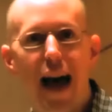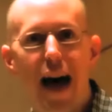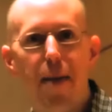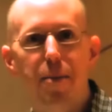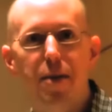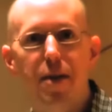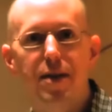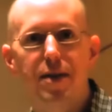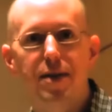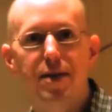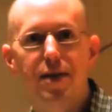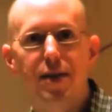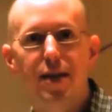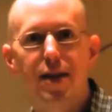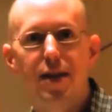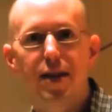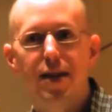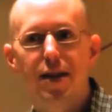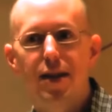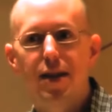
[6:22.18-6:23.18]
happiest
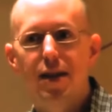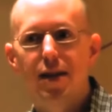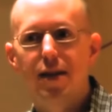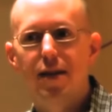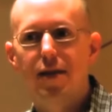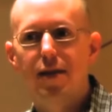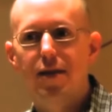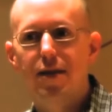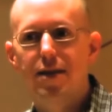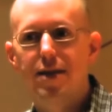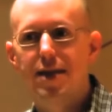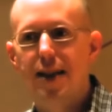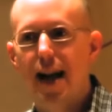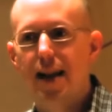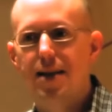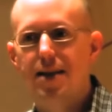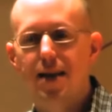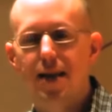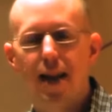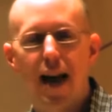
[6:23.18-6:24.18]

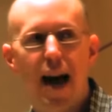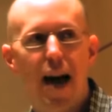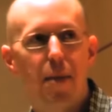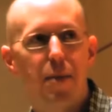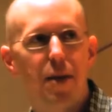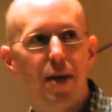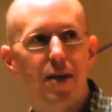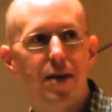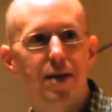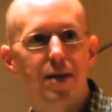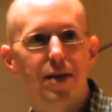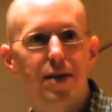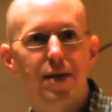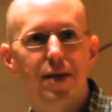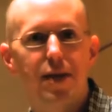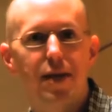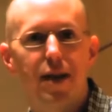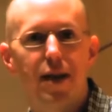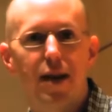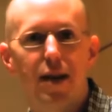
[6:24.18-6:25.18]
sets and the happiest
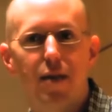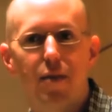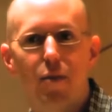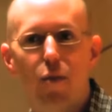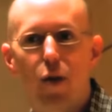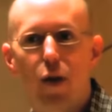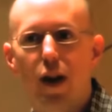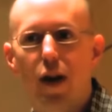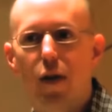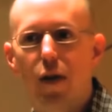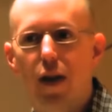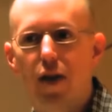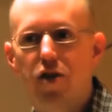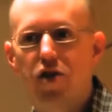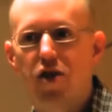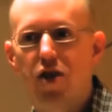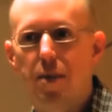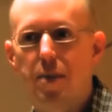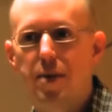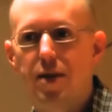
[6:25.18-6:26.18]
working
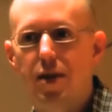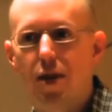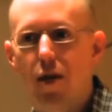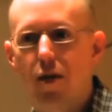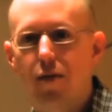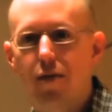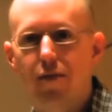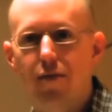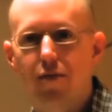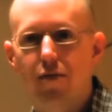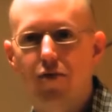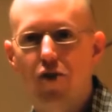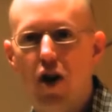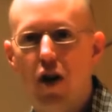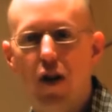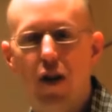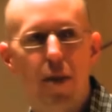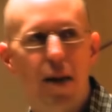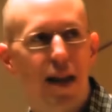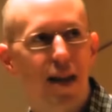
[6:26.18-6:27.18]
relationships don't
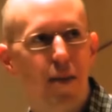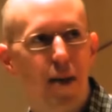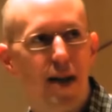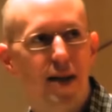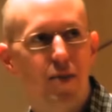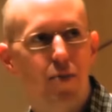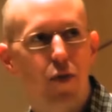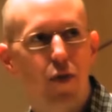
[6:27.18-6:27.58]
generally make the best